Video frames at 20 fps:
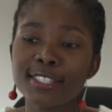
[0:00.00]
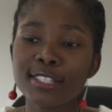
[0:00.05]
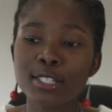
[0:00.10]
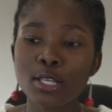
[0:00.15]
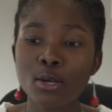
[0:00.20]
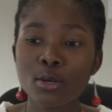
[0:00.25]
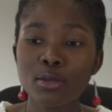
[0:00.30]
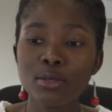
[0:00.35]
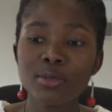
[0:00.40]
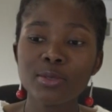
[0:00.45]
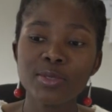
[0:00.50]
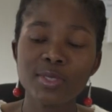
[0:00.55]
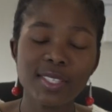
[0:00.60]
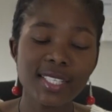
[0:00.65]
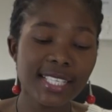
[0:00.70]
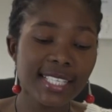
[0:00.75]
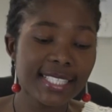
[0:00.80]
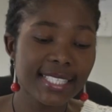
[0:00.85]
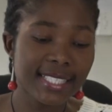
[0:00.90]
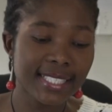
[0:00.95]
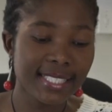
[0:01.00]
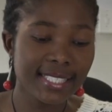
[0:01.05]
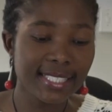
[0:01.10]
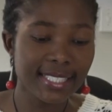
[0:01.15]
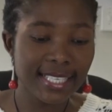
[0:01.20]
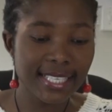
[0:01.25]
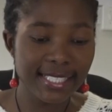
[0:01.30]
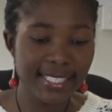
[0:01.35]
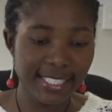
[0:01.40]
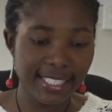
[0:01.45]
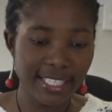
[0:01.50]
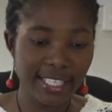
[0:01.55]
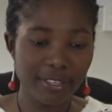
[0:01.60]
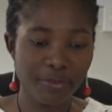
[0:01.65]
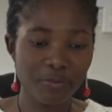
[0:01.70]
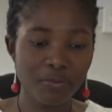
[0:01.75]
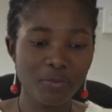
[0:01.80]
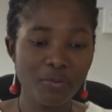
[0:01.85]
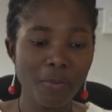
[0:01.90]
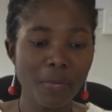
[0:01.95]
So, let us start here.
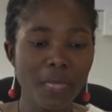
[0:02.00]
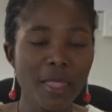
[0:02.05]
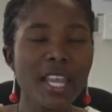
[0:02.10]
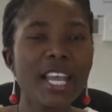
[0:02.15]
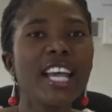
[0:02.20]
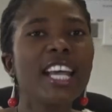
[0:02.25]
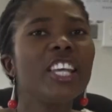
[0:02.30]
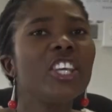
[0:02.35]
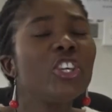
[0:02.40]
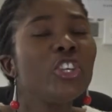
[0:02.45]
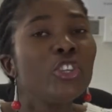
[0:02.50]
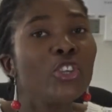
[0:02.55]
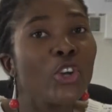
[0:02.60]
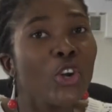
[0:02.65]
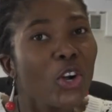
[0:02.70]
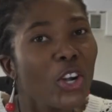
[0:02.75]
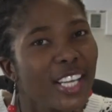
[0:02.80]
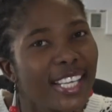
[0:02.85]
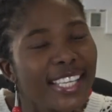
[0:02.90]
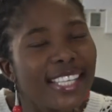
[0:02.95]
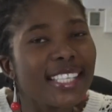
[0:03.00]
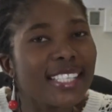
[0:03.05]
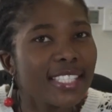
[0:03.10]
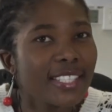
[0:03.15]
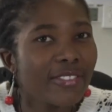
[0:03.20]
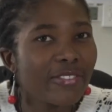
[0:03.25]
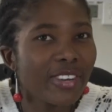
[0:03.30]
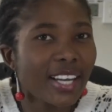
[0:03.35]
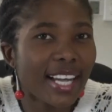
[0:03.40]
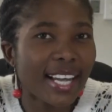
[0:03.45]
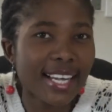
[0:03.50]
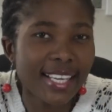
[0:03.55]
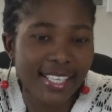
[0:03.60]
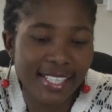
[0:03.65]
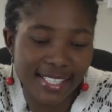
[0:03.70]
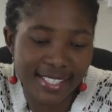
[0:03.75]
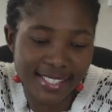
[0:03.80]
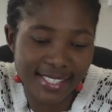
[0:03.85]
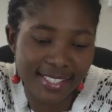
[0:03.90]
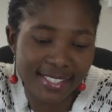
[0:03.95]
Yintoni
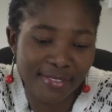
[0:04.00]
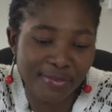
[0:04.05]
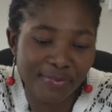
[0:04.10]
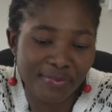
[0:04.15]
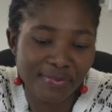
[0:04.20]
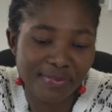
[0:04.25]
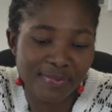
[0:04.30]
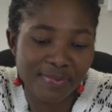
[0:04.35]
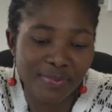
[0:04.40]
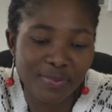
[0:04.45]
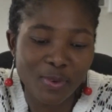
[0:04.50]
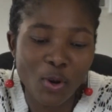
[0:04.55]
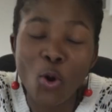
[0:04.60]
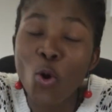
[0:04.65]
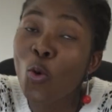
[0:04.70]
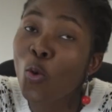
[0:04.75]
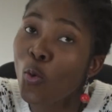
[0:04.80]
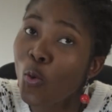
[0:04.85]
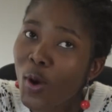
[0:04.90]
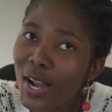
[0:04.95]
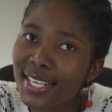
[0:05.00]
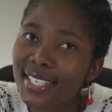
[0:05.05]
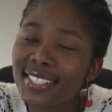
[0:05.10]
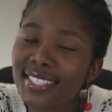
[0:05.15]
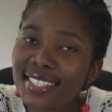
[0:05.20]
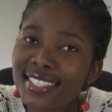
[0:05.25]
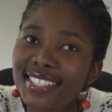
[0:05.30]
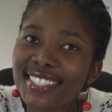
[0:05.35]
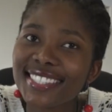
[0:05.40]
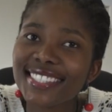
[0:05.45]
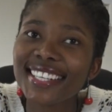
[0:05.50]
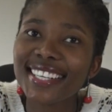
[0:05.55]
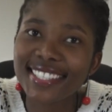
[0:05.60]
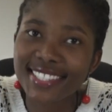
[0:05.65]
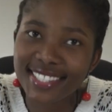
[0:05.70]
isivakalisi? What is a